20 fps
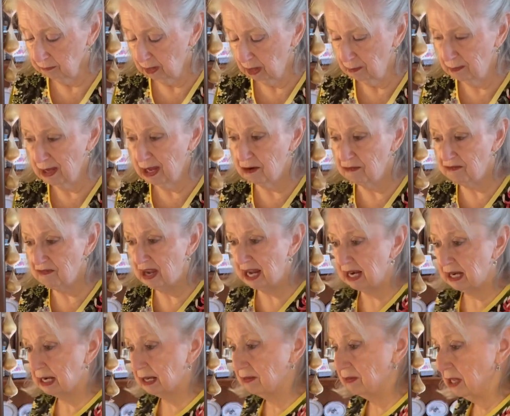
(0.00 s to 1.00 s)
Matter of
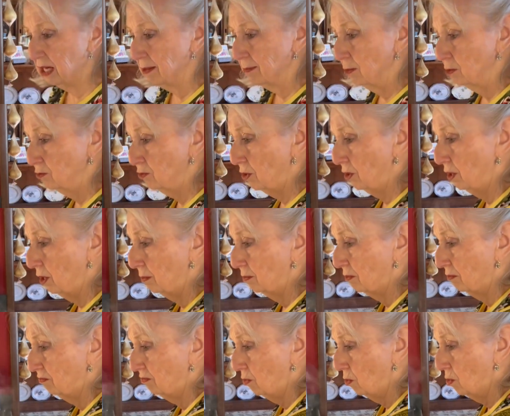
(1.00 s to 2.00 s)
fact, I think I'm going to turn it up to
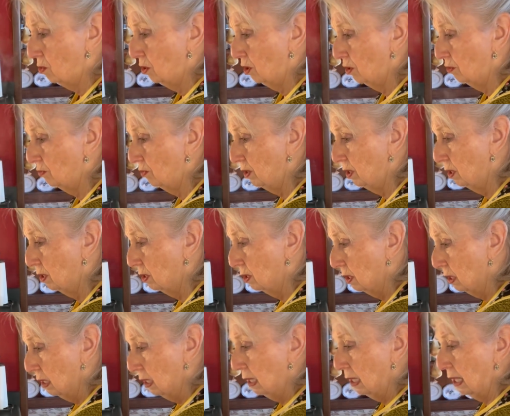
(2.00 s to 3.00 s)
400.
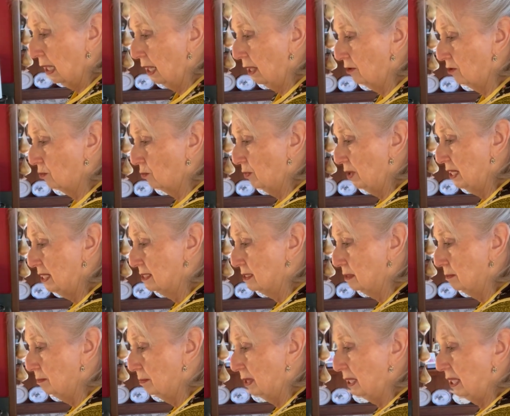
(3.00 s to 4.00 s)
And the
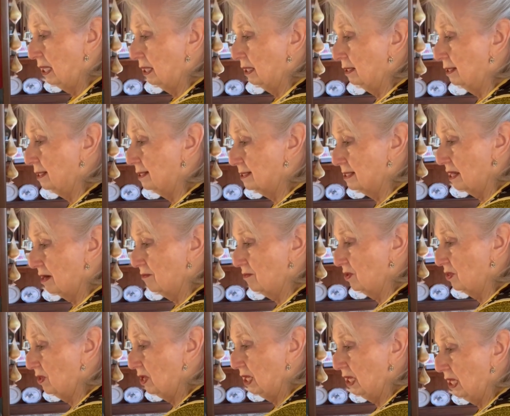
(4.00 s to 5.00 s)
reason being is
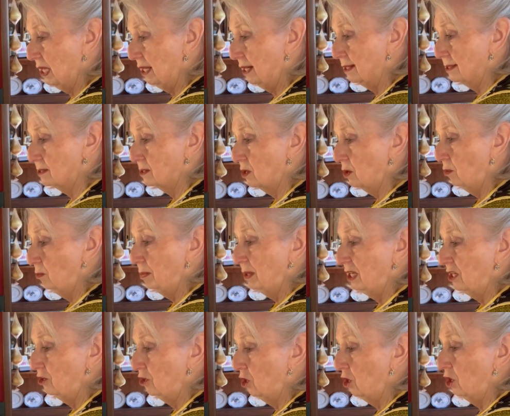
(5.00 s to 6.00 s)
everything in it's going to be
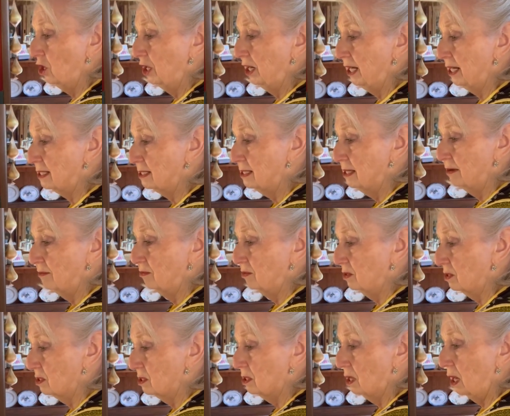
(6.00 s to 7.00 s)
done except for the
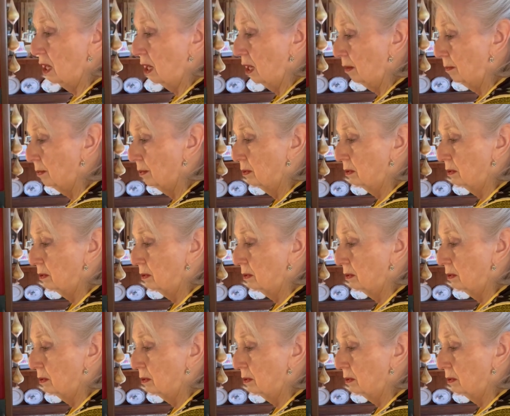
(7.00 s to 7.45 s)
top.